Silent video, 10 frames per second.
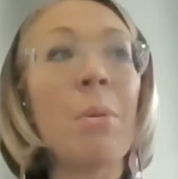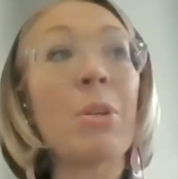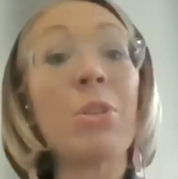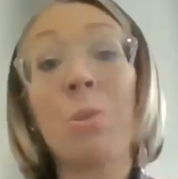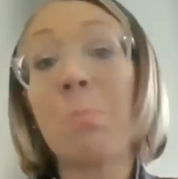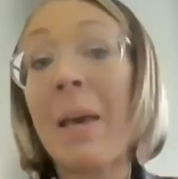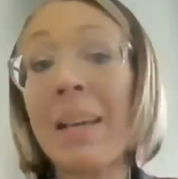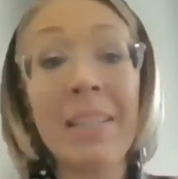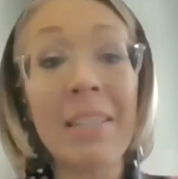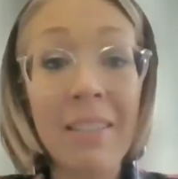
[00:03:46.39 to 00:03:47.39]
because
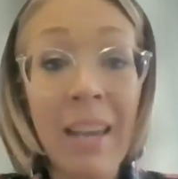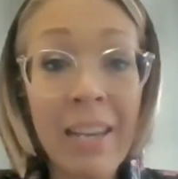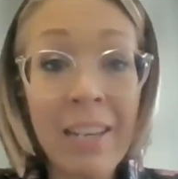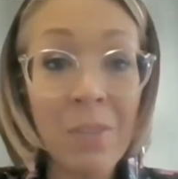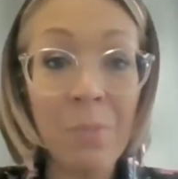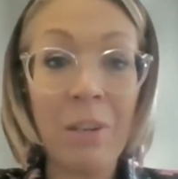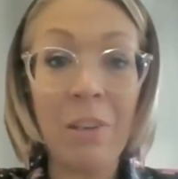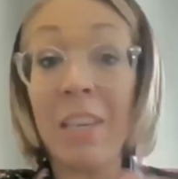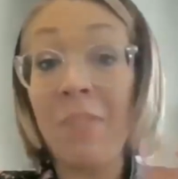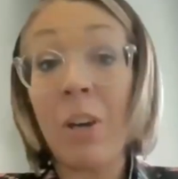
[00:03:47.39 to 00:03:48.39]
back in the days when
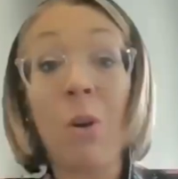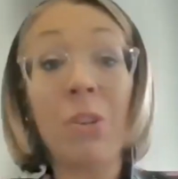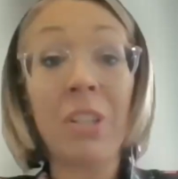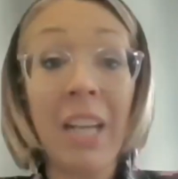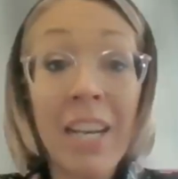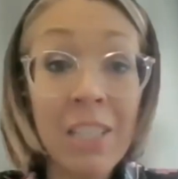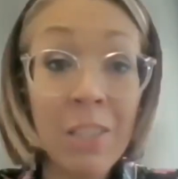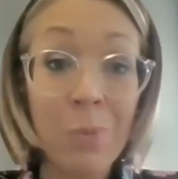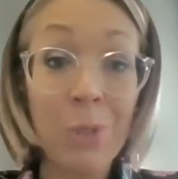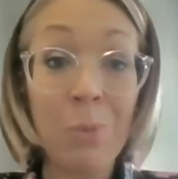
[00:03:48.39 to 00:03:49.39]
even color
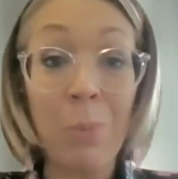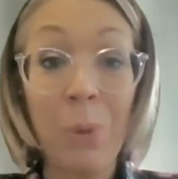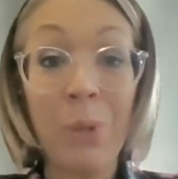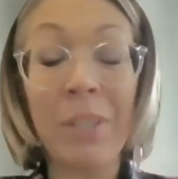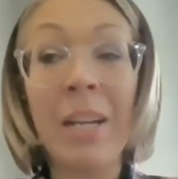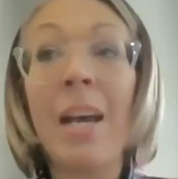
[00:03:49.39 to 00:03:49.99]
analysis was born,